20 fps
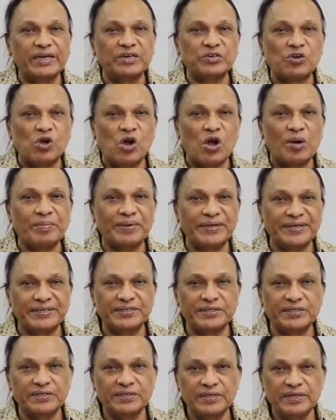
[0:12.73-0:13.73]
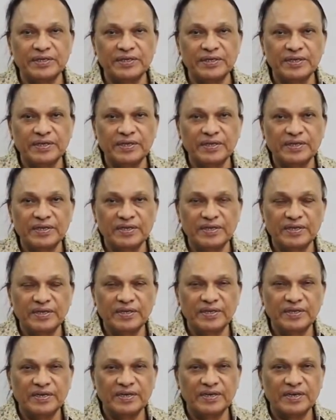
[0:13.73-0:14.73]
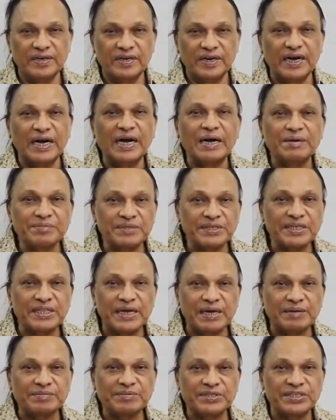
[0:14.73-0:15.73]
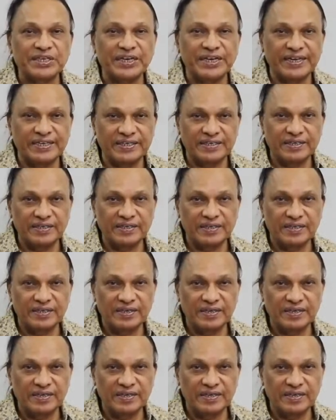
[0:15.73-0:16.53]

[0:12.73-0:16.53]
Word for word: Economics. I'm Saddam Hussein.